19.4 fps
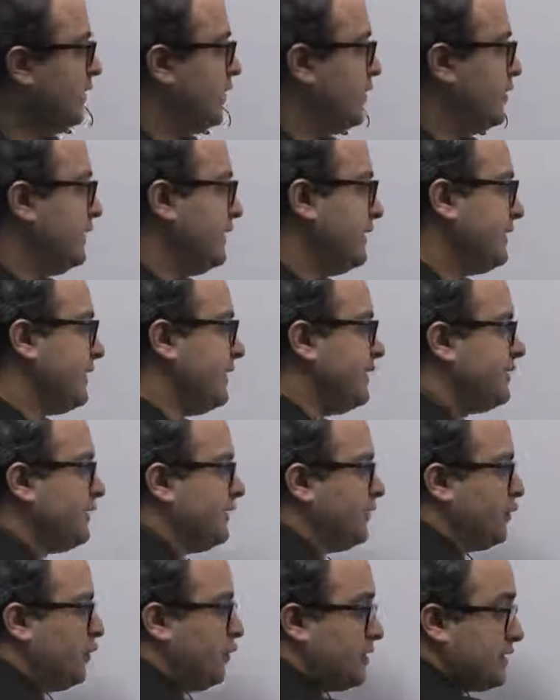So in this case,
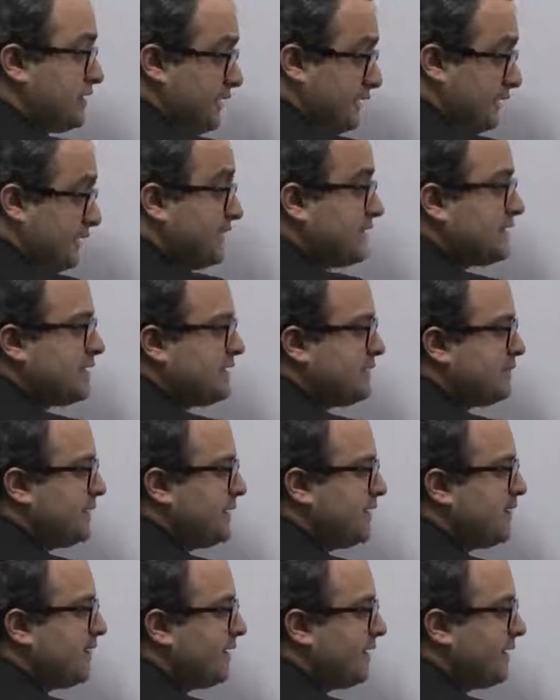of course, in this
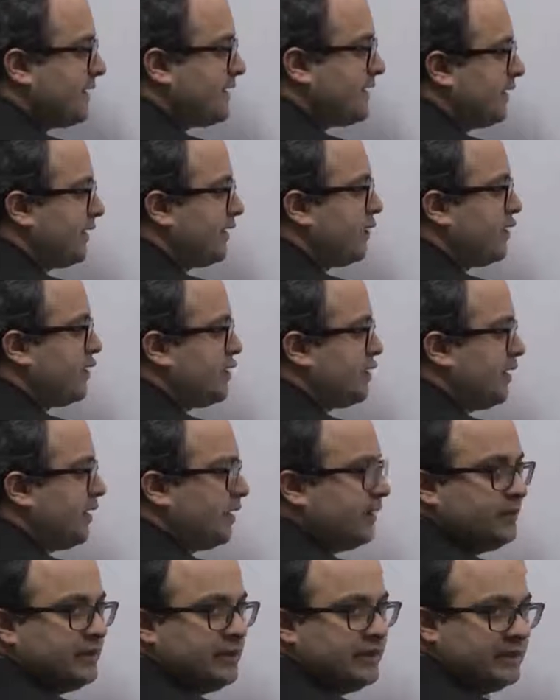specific case, also
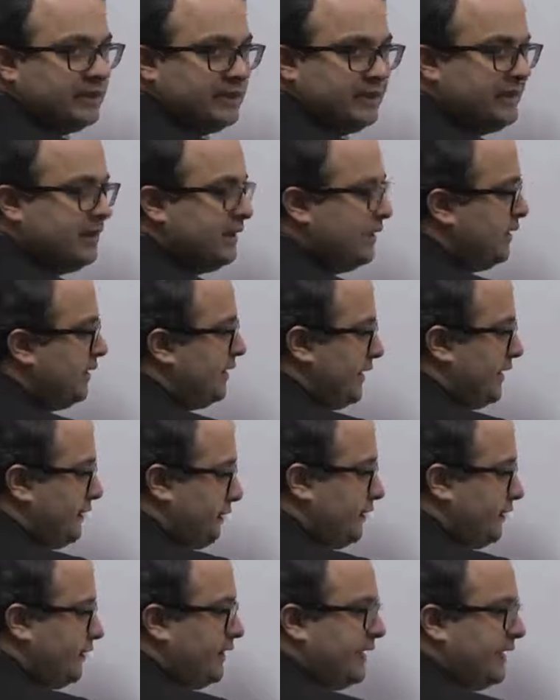argue that f
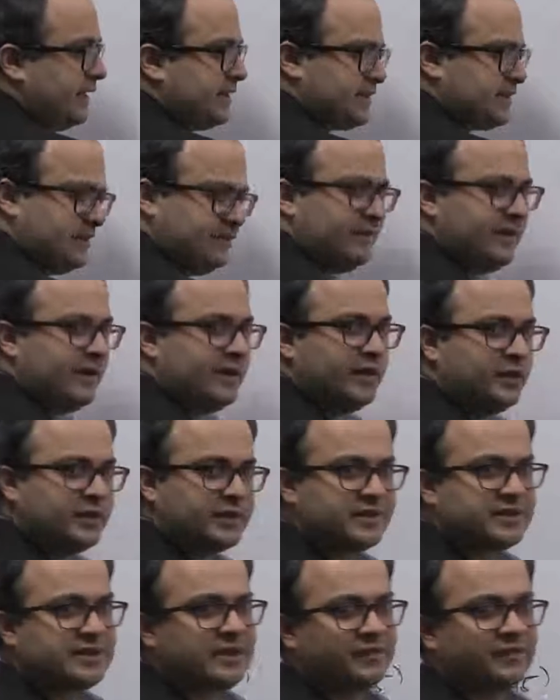of a is some value which
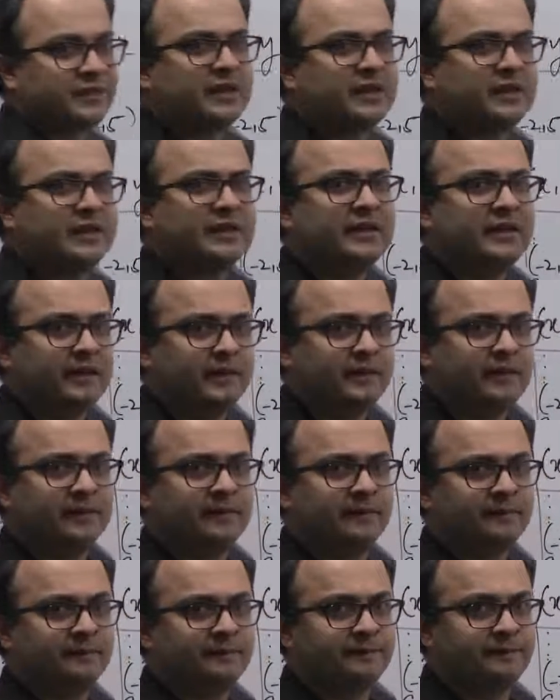is definitely
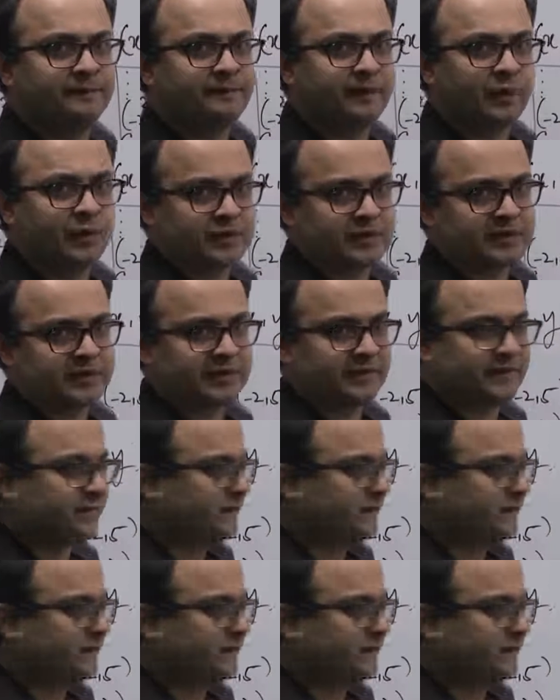positive.